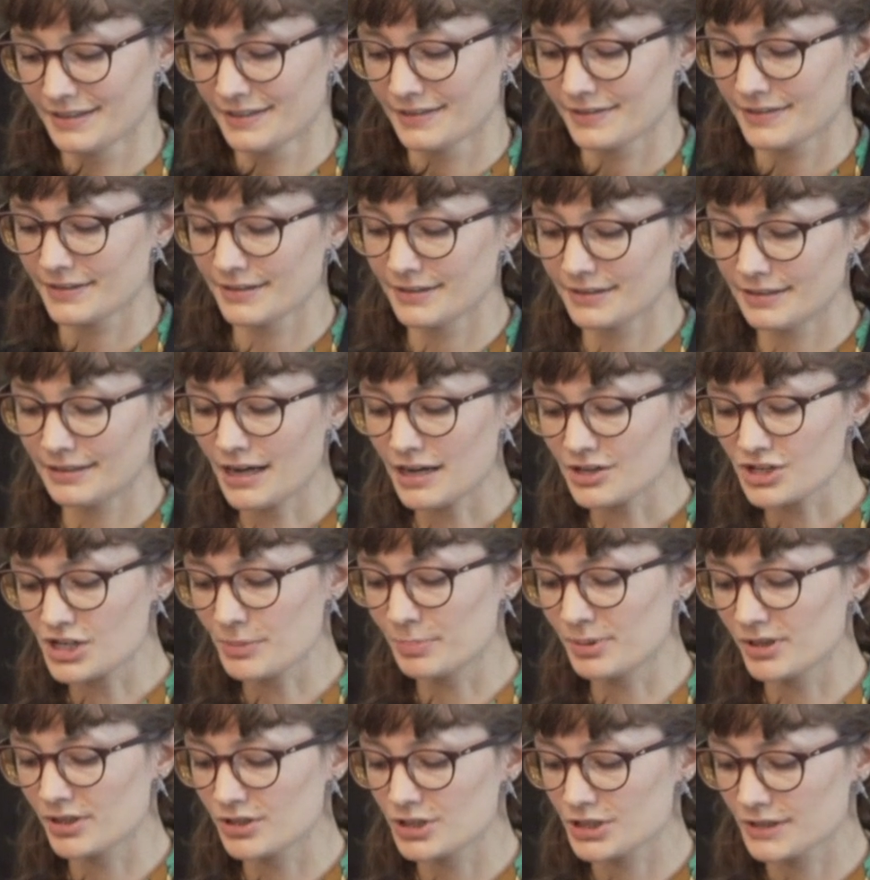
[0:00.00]
The larger
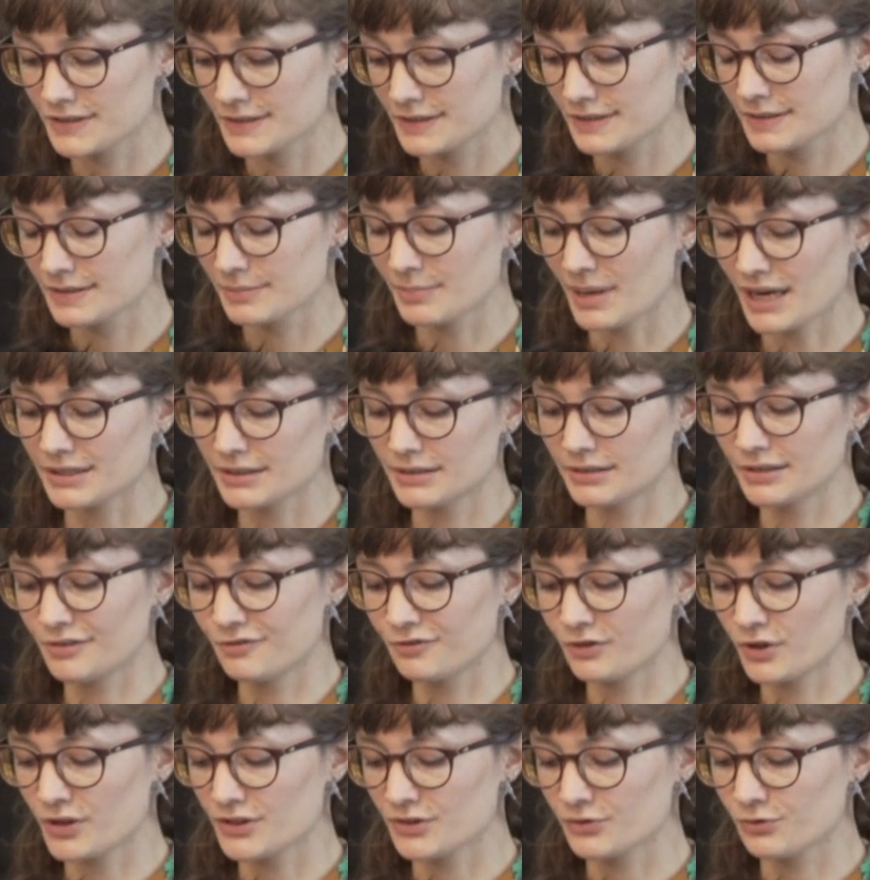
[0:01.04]
purchases made in the
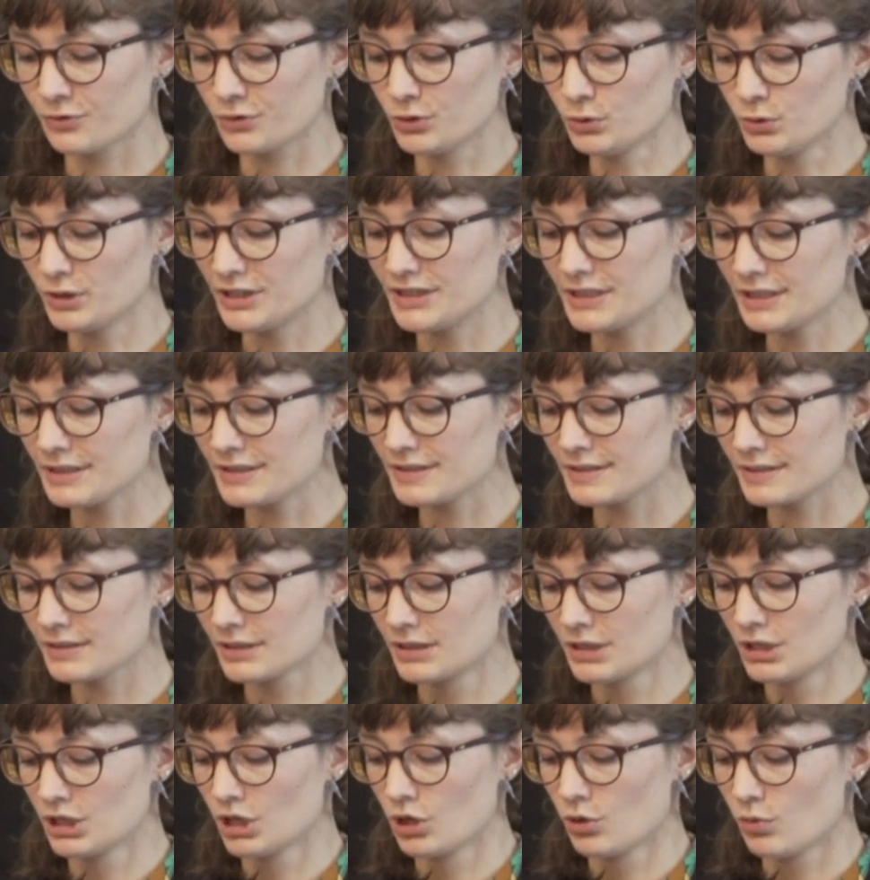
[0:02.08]
first few years
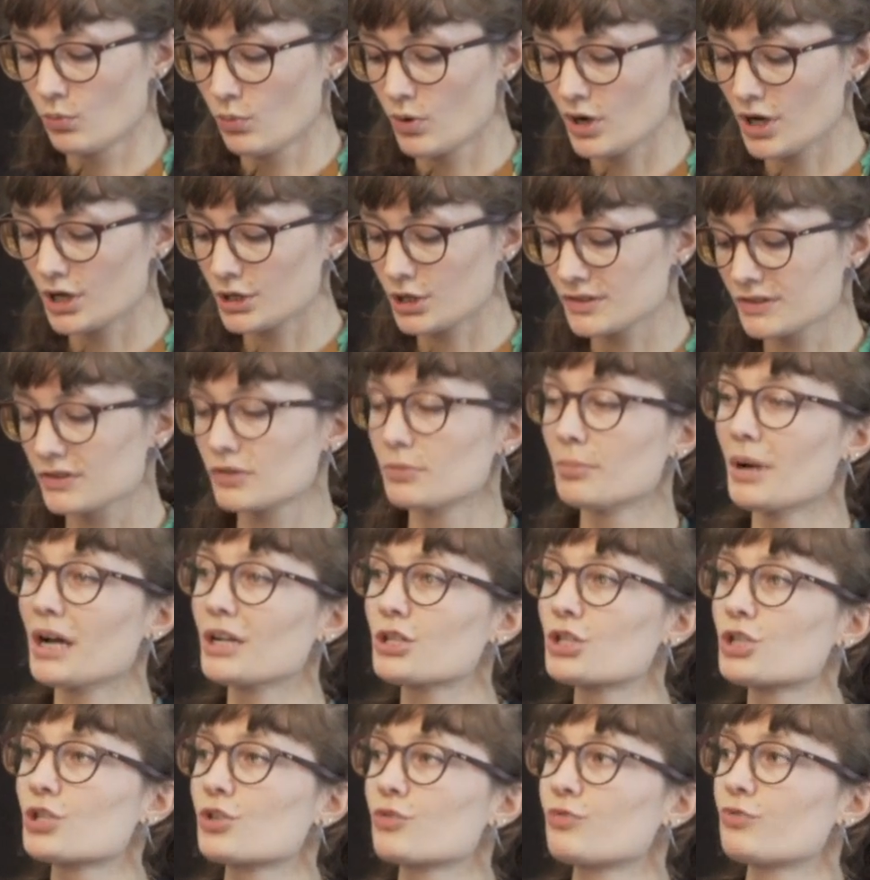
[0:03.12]
were not so
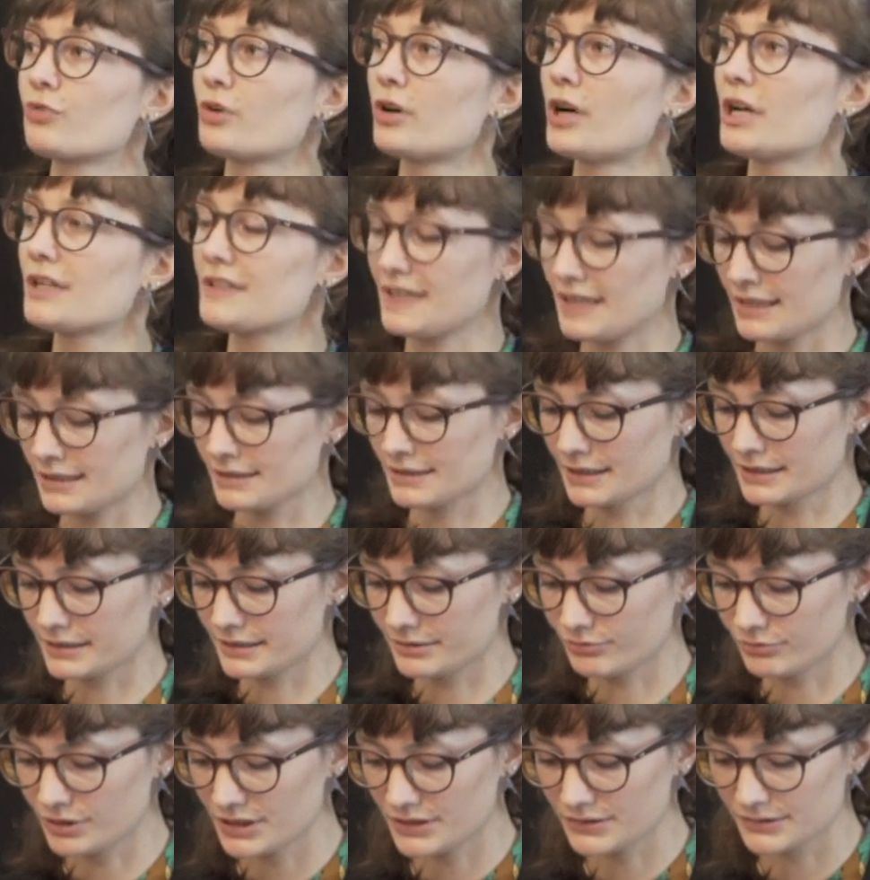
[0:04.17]
much for
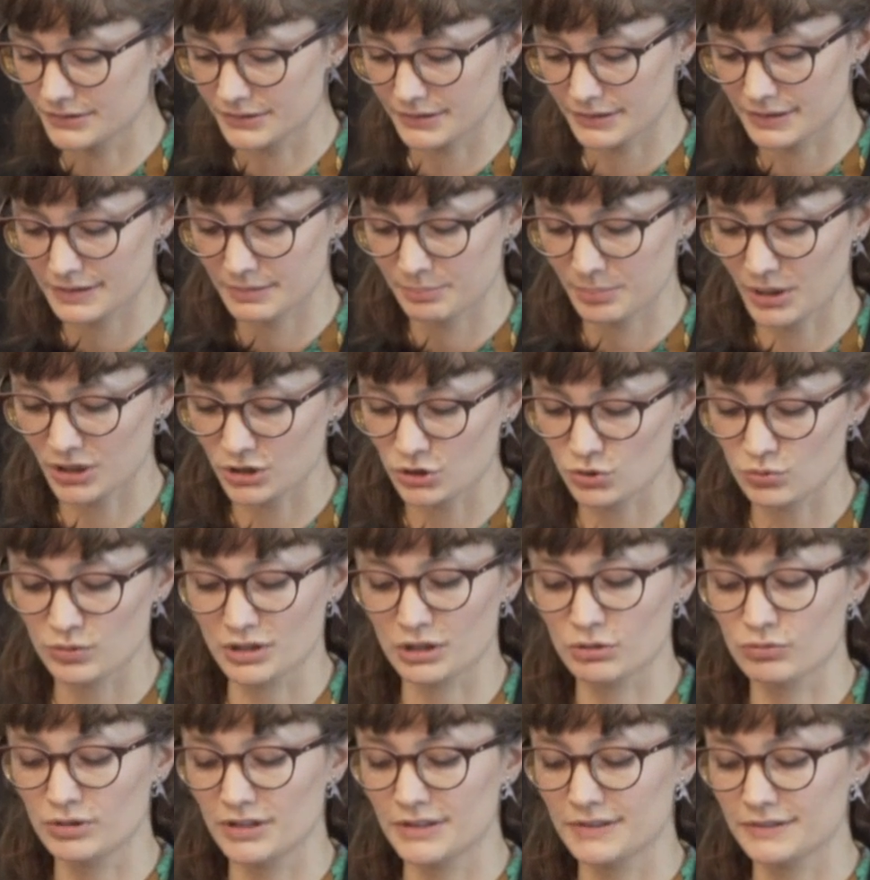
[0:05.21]
technical reasons, but to
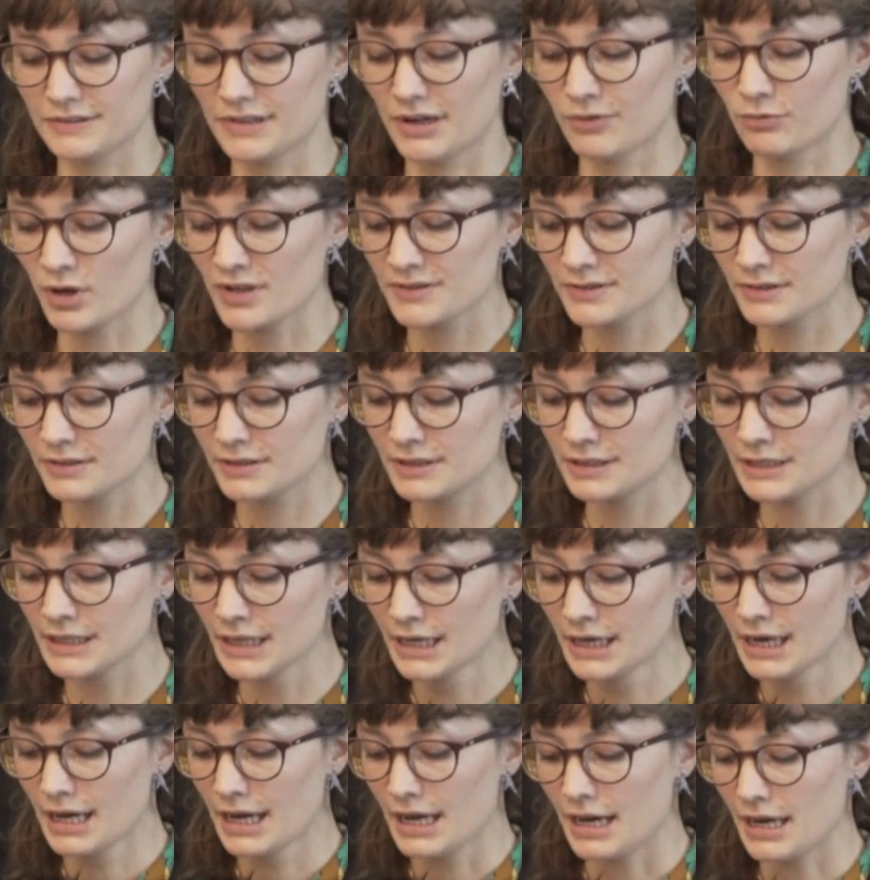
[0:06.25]
increase diversity
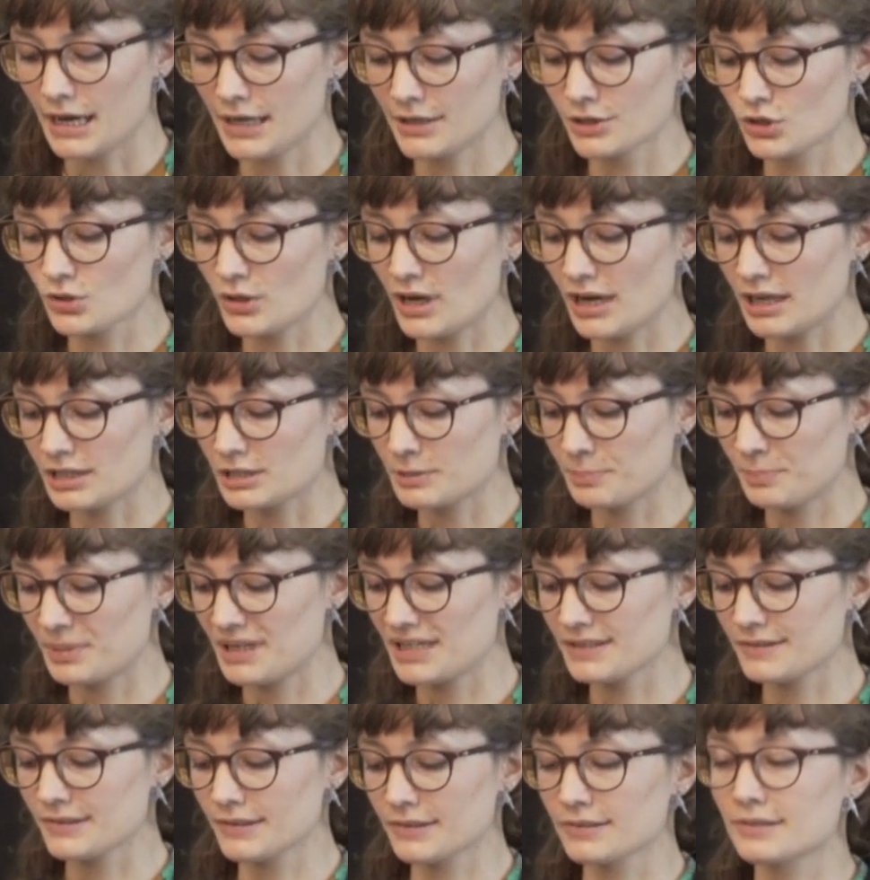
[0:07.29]
and to add
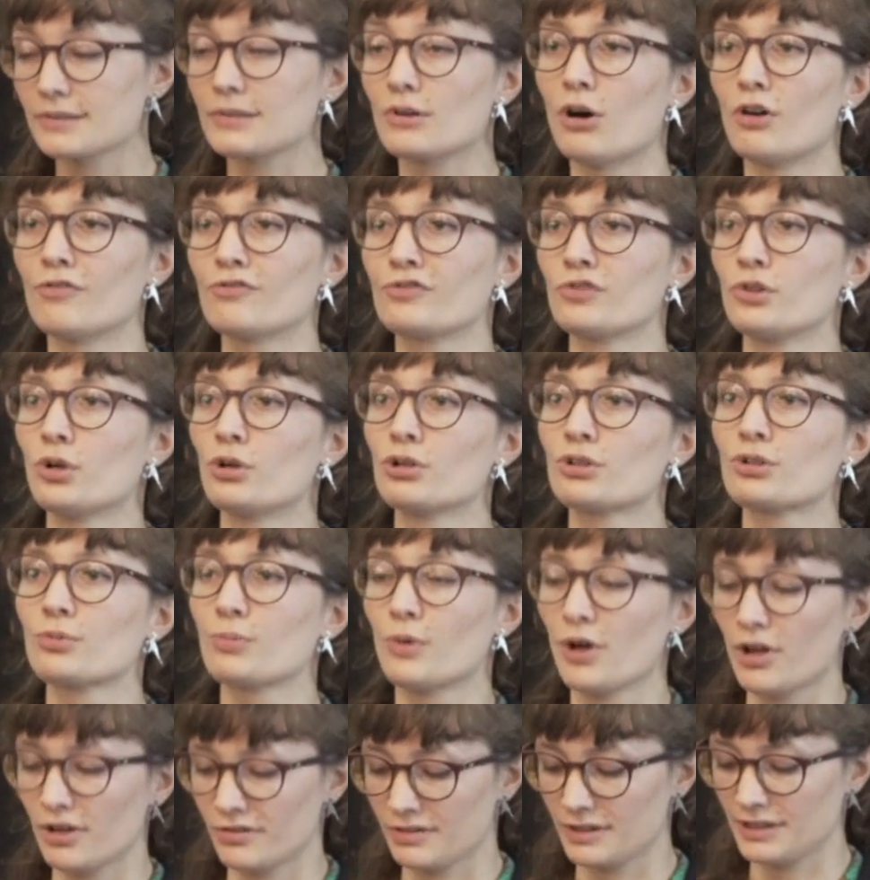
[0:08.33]
pieces of
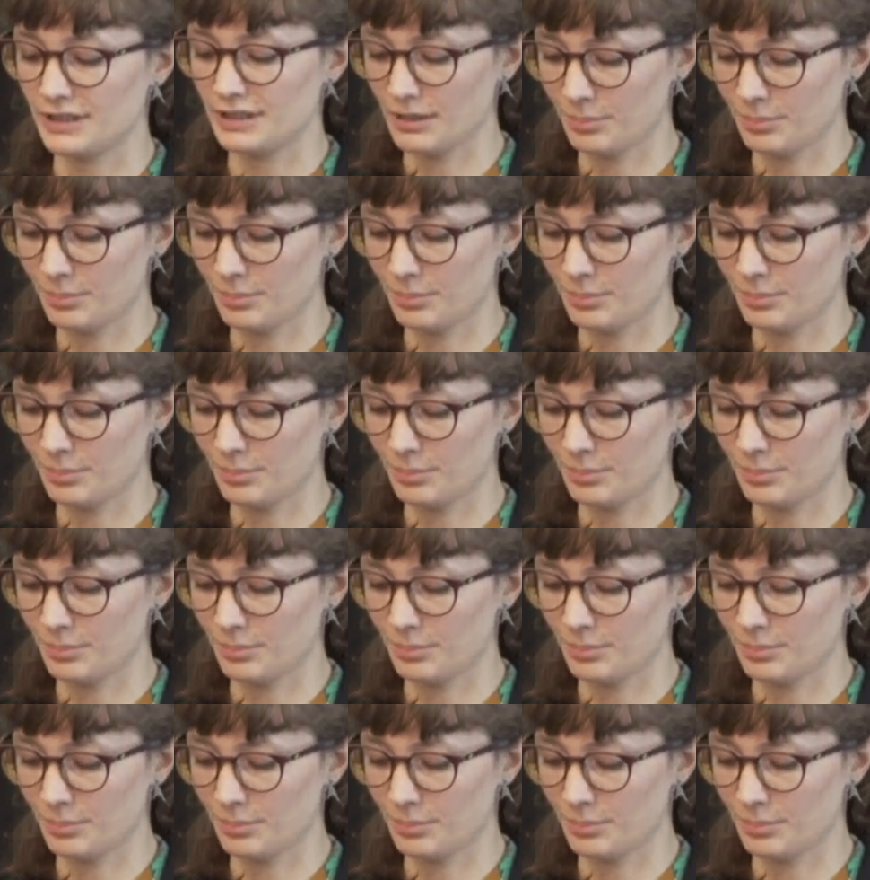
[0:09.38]
noteworthy